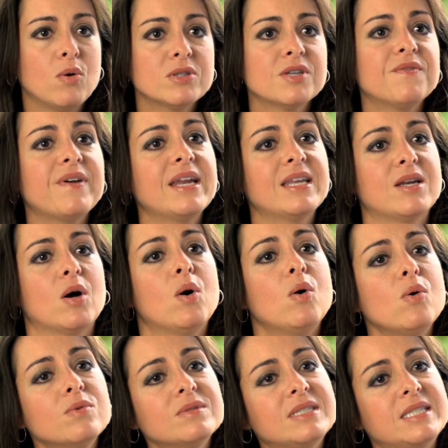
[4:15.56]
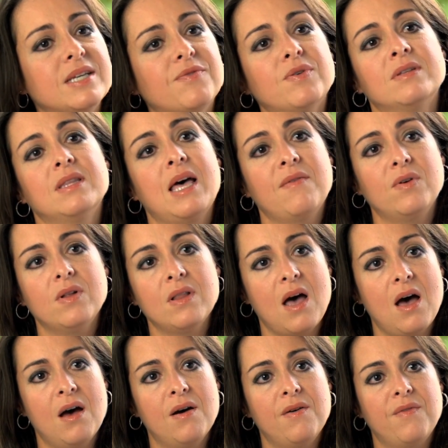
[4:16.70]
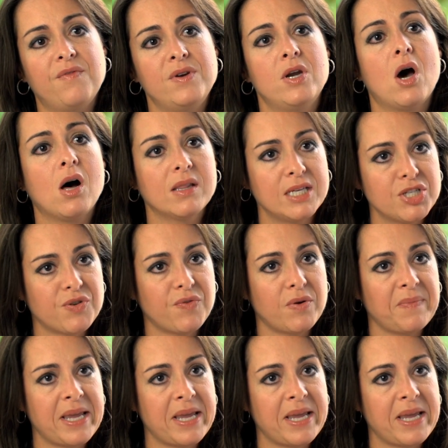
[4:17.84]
cultivated a whole different level of knowledge for